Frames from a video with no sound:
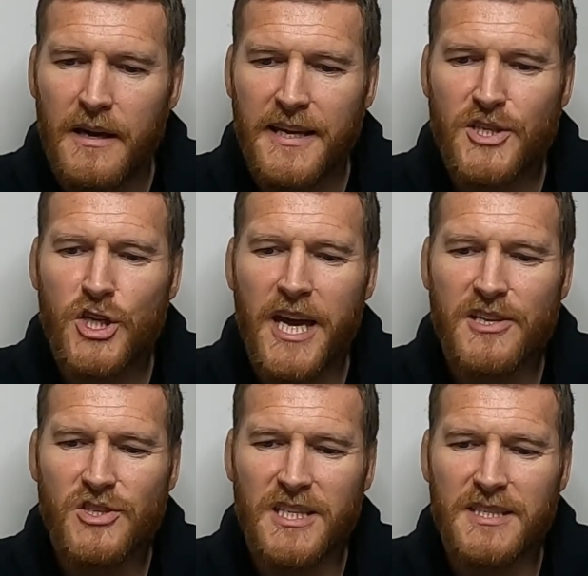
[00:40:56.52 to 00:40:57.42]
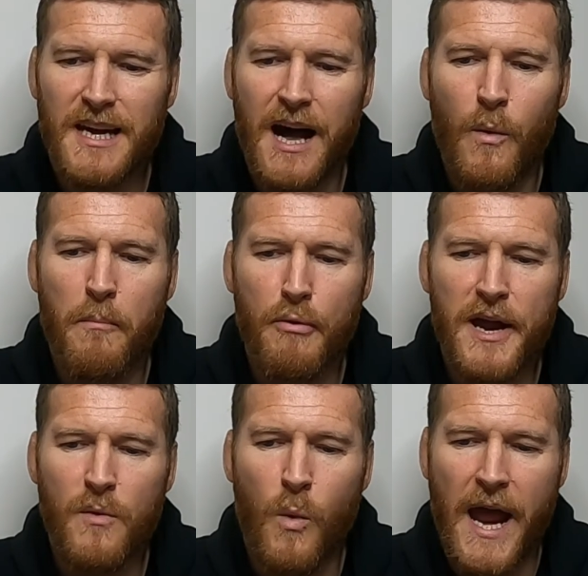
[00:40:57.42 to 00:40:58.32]
It changes our
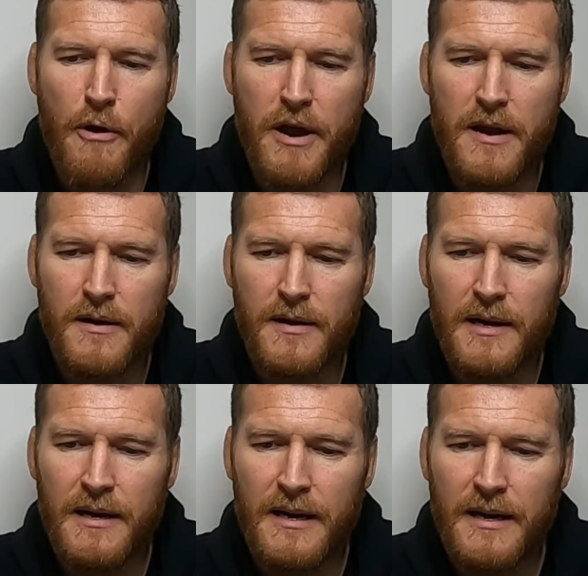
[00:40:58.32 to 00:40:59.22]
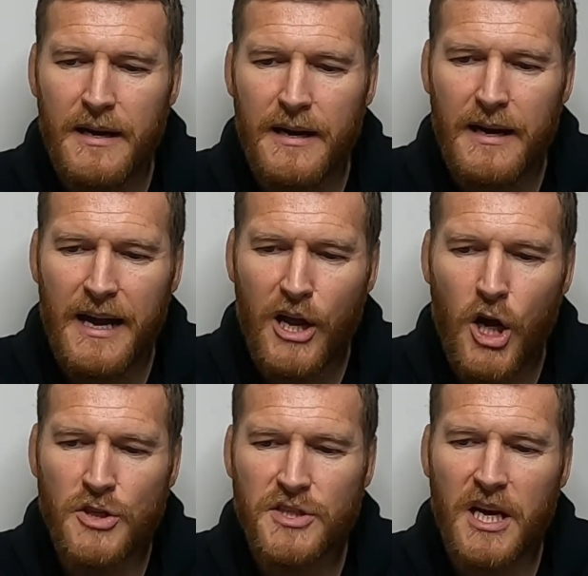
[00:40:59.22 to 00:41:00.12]
brain wiring, and
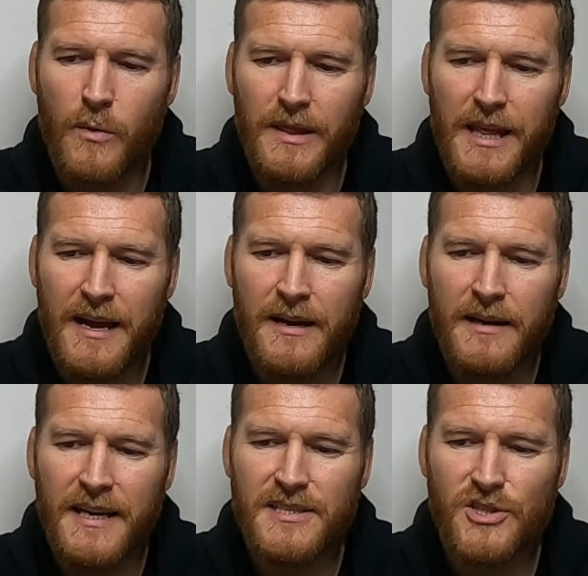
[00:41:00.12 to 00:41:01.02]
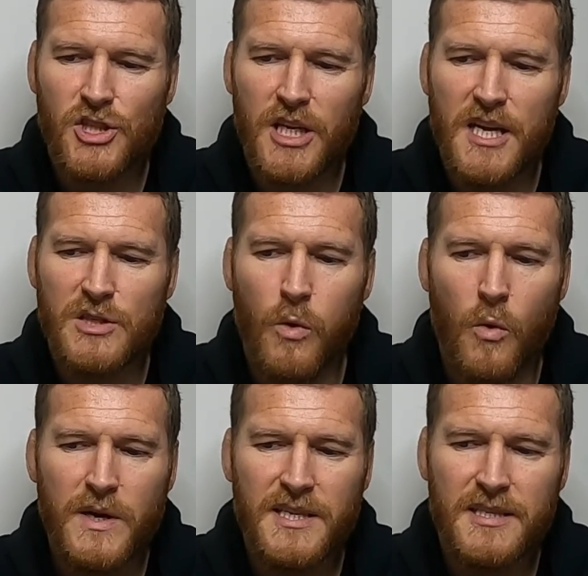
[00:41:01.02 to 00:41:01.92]
consequently, it has changed
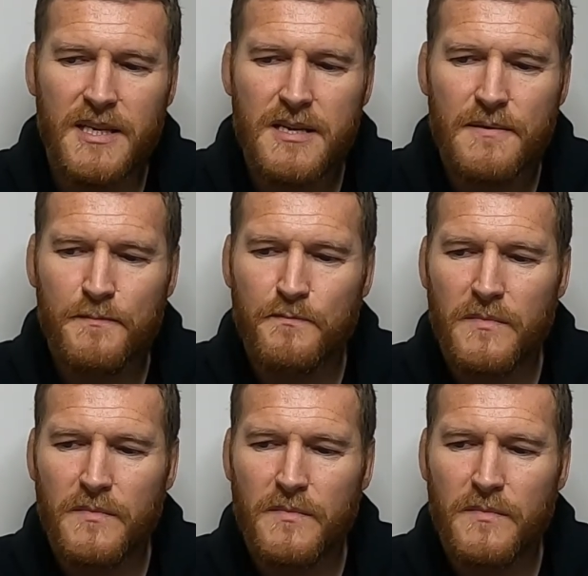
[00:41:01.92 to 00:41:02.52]
what we see,